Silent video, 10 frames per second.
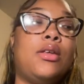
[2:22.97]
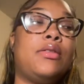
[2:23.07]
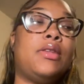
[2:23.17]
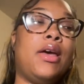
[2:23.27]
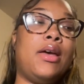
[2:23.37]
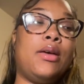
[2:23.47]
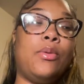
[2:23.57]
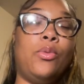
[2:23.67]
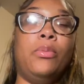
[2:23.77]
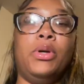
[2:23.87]
that
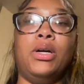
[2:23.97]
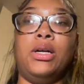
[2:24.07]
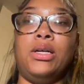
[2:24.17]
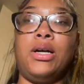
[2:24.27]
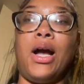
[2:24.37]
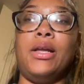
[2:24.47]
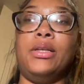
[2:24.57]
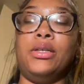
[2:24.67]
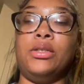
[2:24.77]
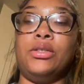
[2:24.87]
would be a good
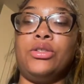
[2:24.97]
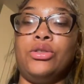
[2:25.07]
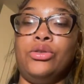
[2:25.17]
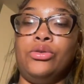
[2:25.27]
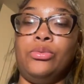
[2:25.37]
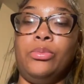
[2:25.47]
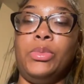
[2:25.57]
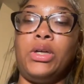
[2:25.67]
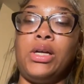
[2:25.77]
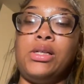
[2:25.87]
idea to do
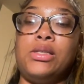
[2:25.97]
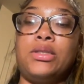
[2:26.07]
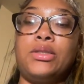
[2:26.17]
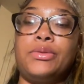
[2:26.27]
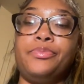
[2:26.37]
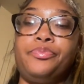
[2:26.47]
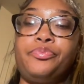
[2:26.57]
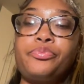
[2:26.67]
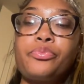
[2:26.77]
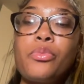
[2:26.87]
because
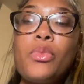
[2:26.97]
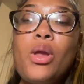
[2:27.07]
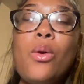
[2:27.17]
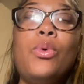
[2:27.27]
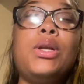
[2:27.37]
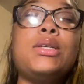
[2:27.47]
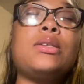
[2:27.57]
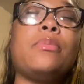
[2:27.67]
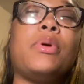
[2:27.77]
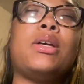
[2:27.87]
when it's a
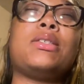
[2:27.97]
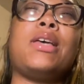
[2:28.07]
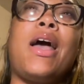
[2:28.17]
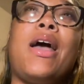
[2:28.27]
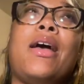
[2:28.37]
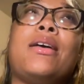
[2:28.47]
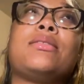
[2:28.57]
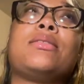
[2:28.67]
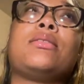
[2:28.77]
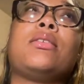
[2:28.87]
big
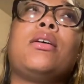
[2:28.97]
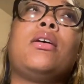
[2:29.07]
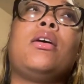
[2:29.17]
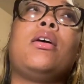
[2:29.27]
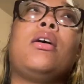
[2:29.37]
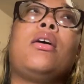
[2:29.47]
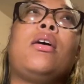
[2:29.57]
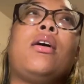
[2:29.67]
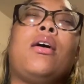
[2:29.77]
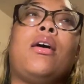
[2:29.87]
task,
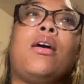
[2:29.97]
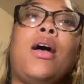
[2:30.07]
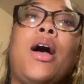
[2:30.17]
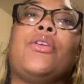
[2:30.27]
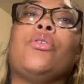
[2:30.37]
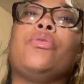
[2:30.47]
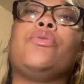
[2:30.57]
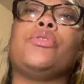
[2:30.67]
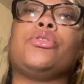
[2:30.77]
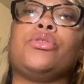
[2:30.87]
I know
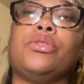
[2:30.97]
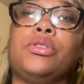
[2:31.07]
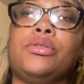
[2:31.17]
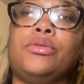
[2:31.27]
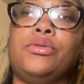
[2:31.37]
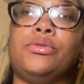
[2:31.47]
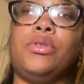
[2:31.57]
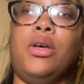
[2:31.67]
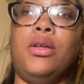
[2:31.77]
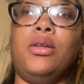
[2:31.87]
for sure
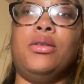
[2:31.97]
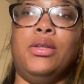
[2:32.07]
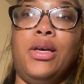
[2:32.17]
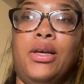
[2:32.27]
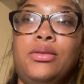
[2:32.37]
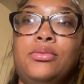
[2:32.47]
that